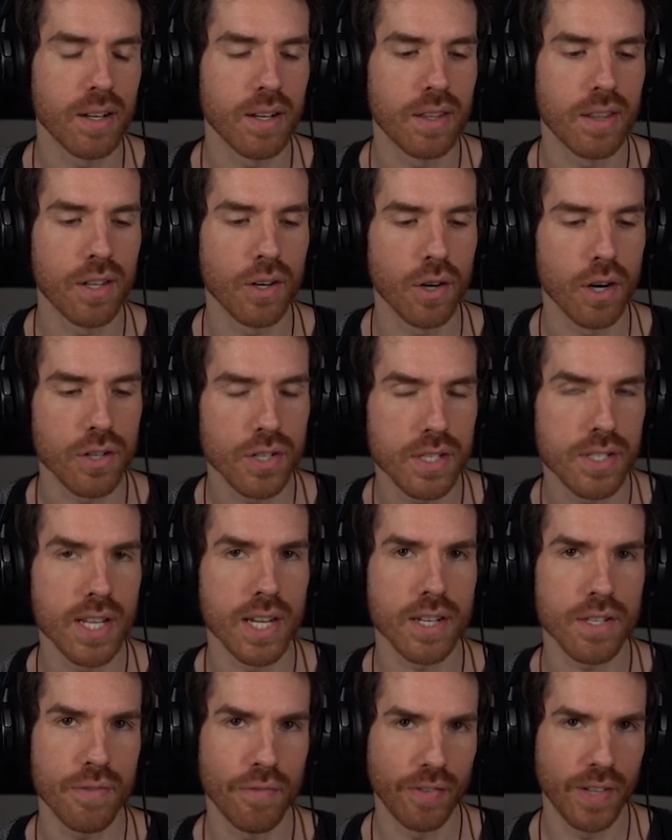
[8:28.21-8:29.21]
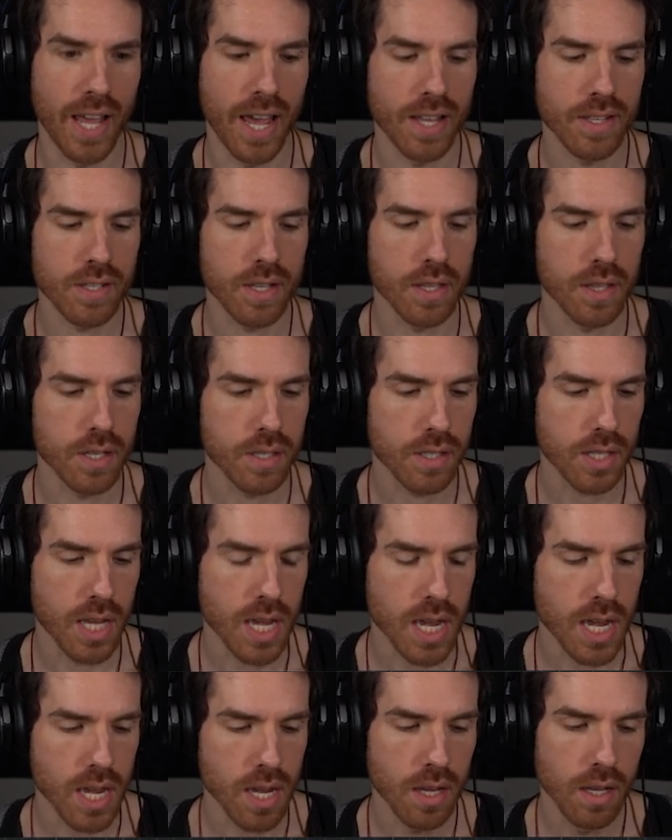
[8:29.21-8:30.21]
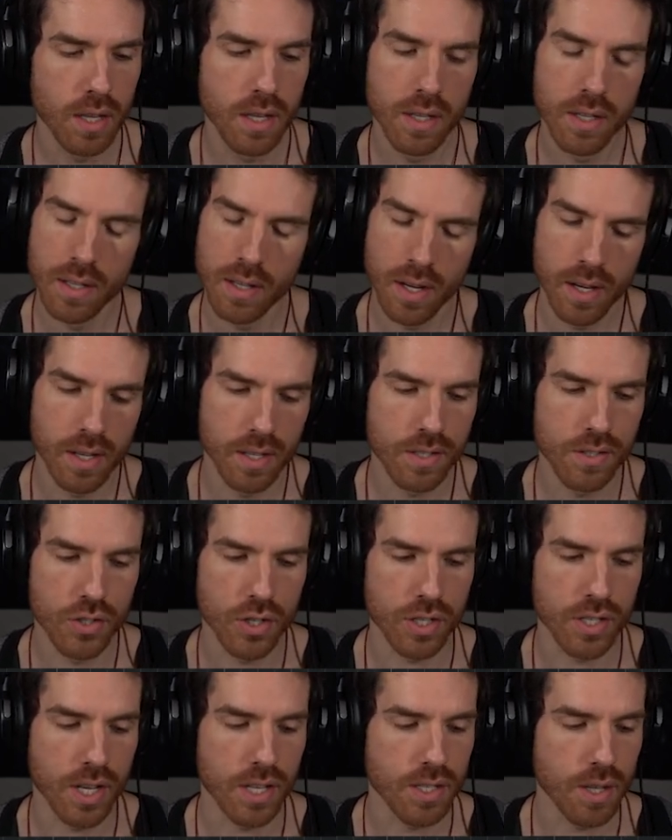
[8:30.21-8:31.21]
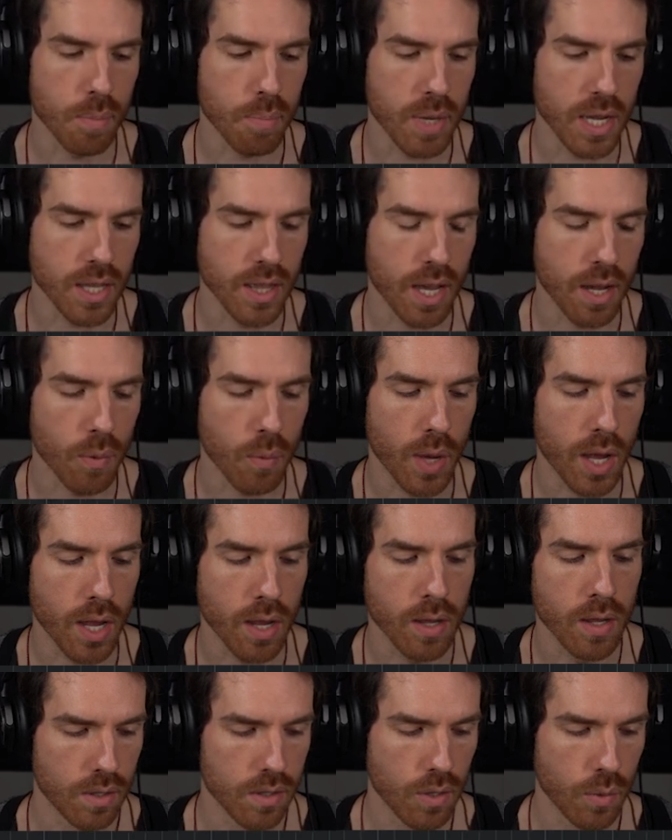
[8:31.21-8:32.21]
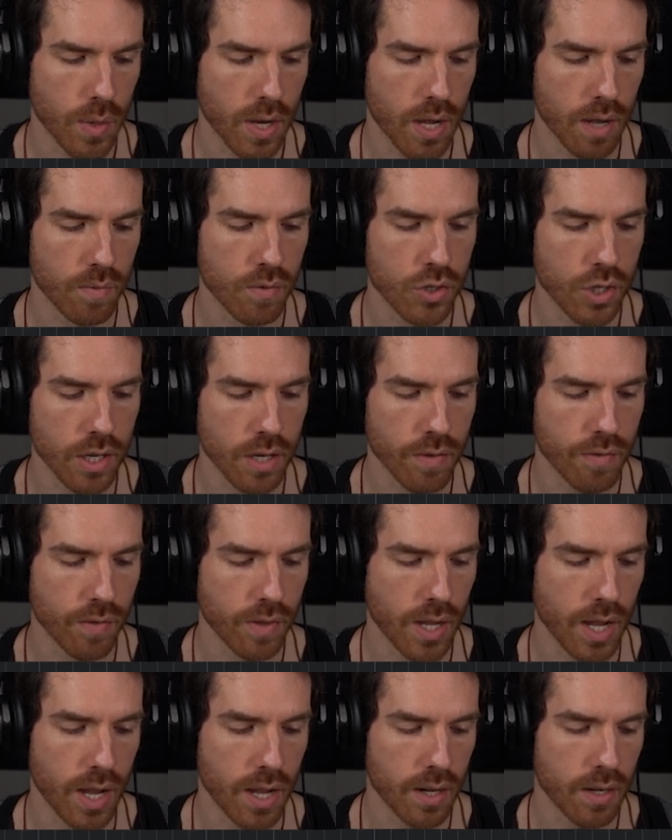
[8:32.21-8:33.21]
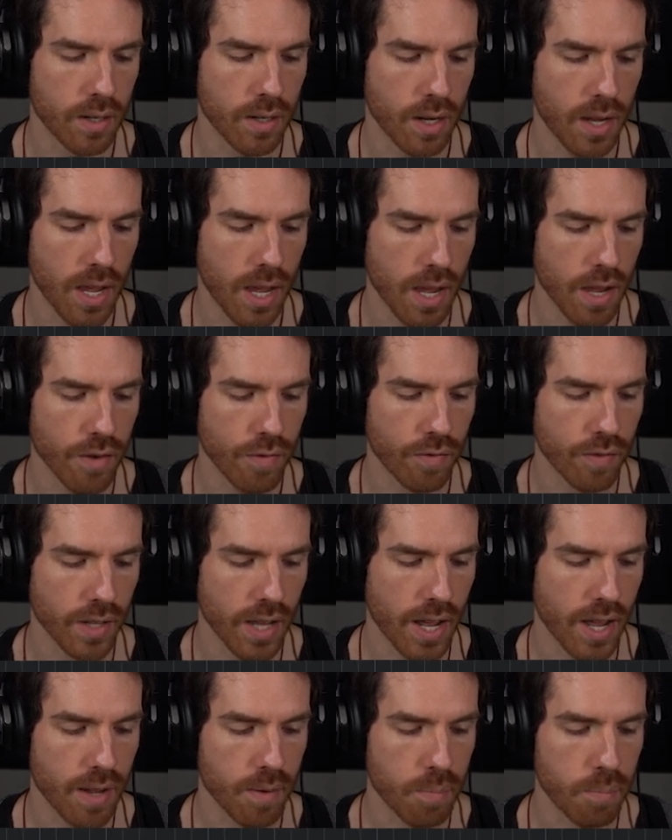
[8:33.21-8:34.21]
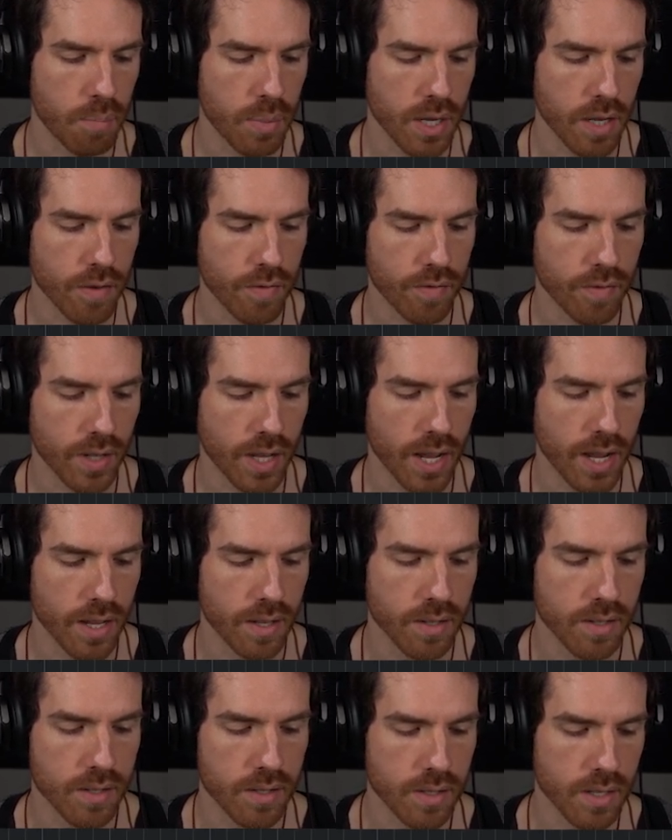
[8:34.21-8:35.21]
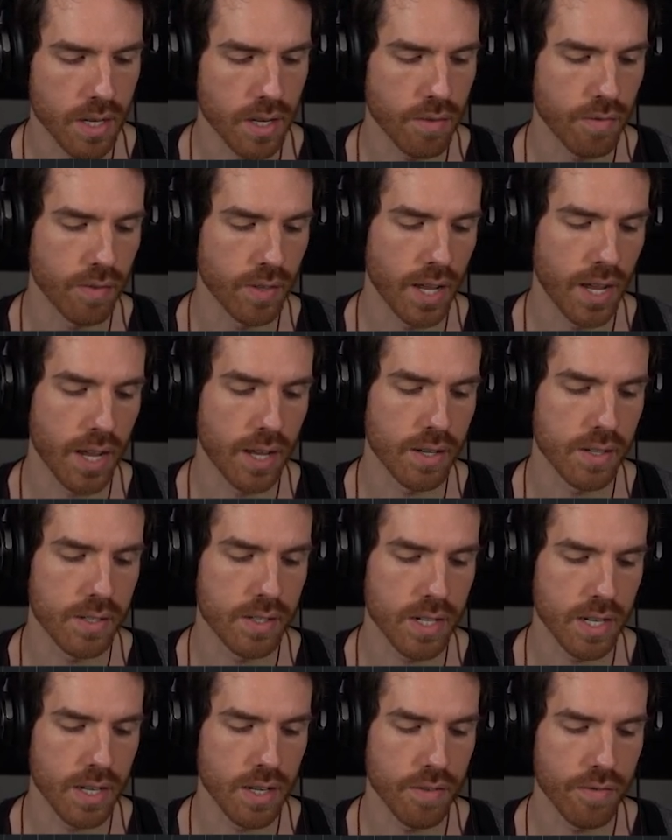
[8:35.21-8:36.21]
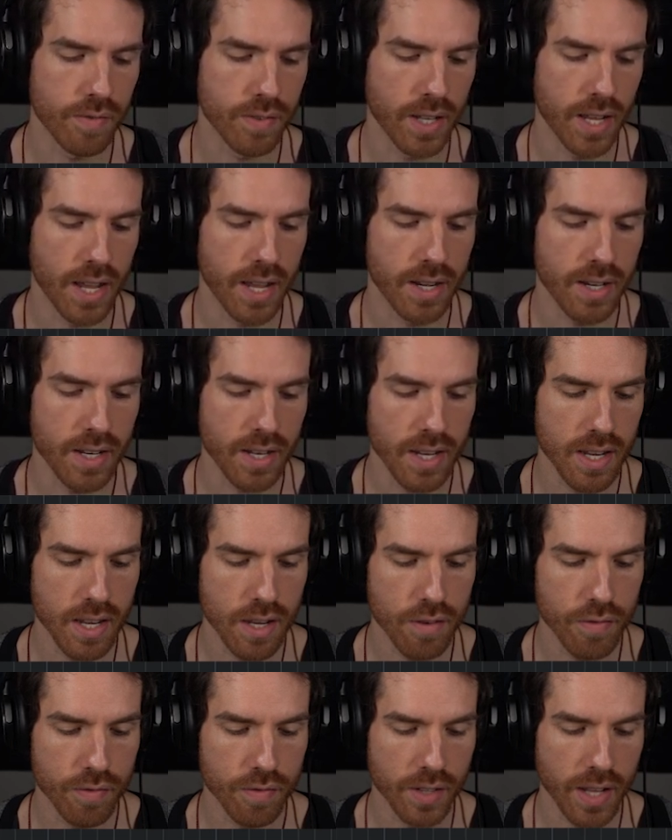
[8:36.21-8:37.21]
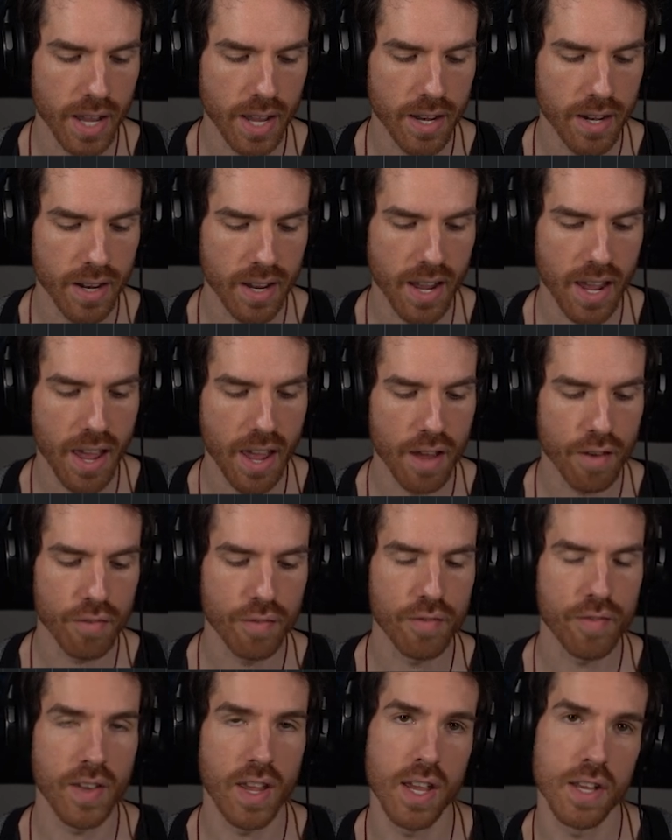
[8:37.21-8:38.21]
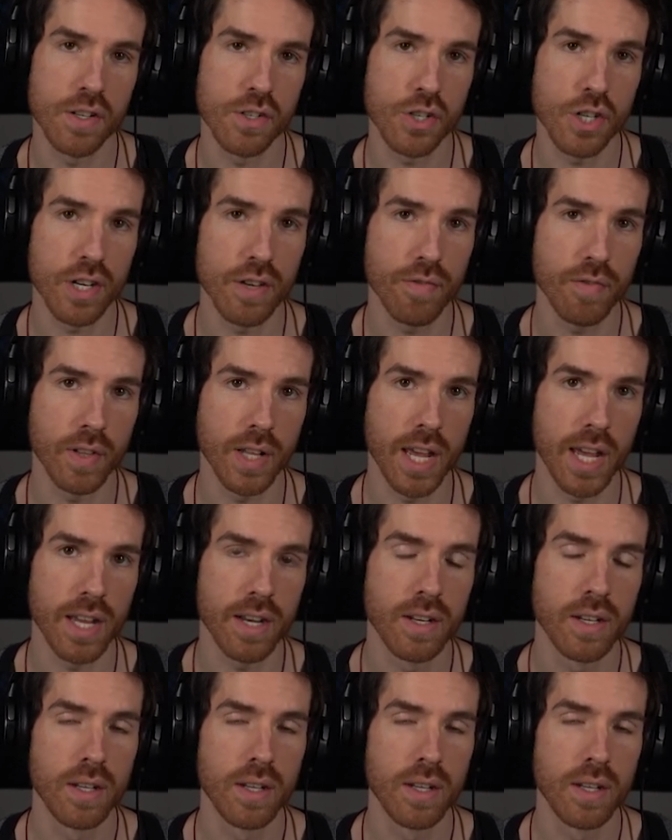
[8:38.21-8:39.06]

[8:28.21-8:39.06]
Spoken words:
There are 6 flats in this key. It just ends up being that way. So we have G flat, A flat, B flat, C flat, D flat, E flat, F, and G flat.